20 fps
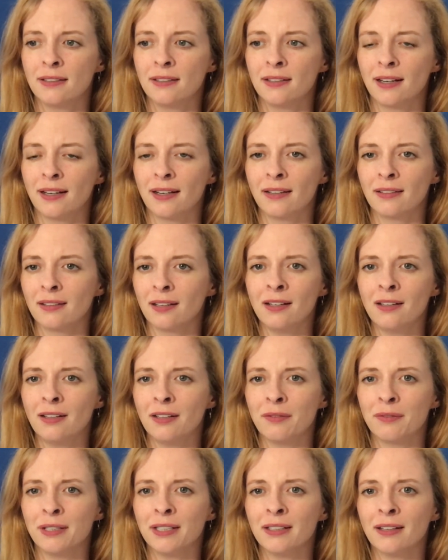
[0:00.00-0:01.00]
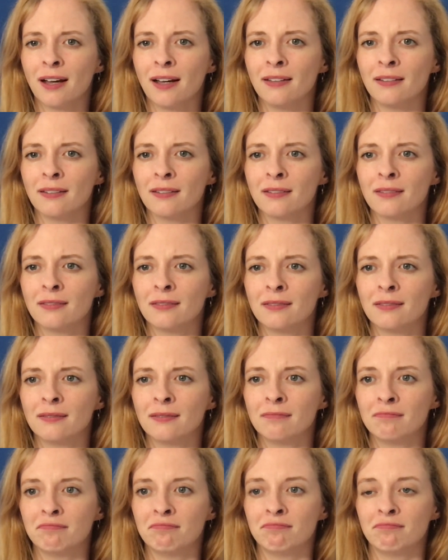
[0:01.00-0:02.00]
And I suddenly realized
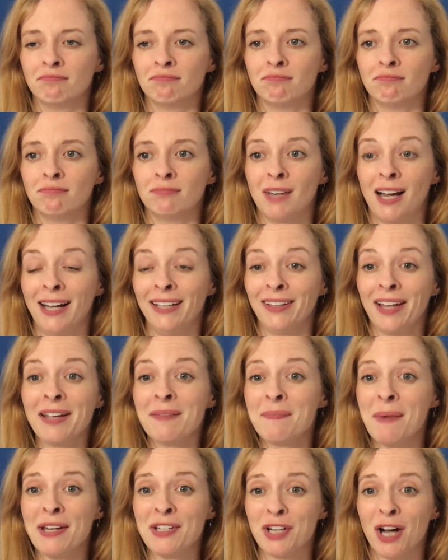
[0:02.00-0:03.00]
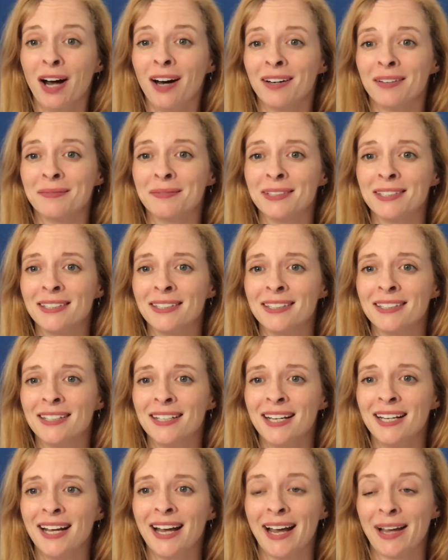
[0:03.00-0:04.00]
I like my job
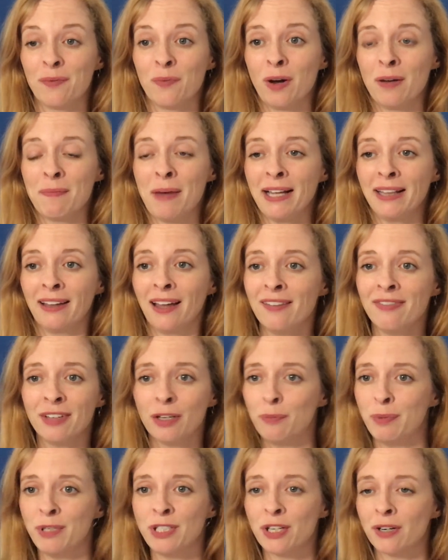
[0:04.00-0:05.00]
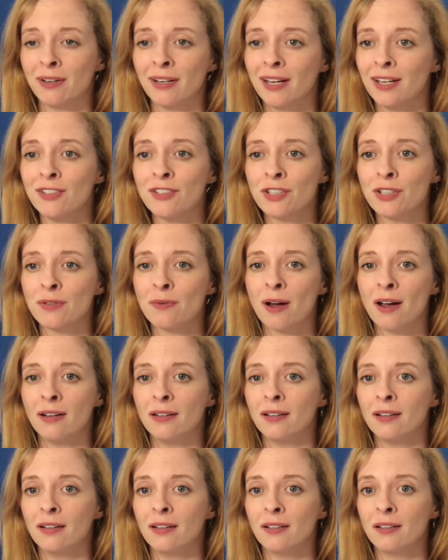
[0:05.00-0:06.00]
and what my life could be turning into.
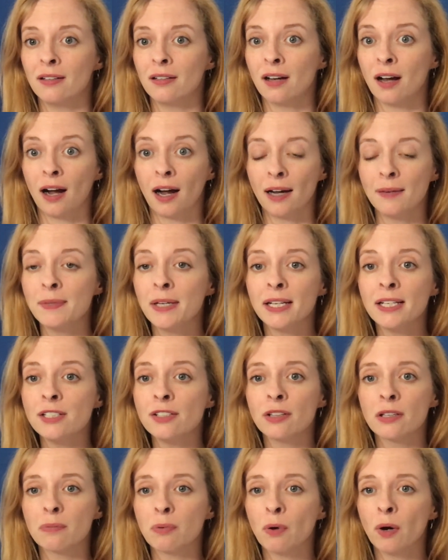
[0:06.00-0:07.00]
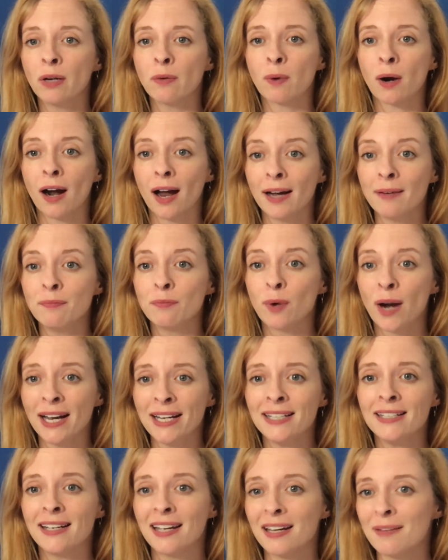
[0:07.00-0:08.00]
And I'm getting to the point where I'm
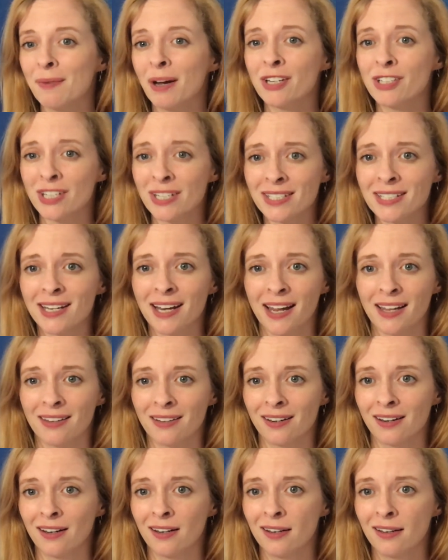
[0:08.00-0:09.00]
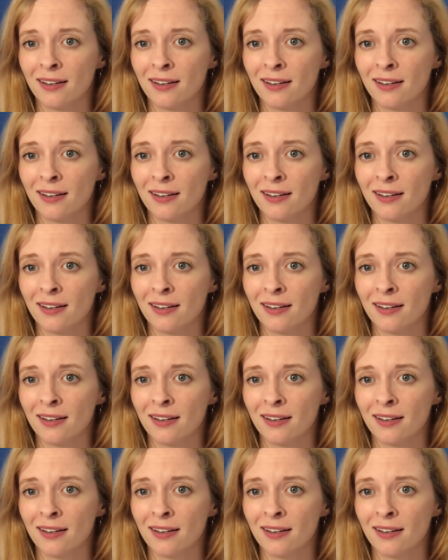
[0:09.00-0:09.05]
ready to get my shit together.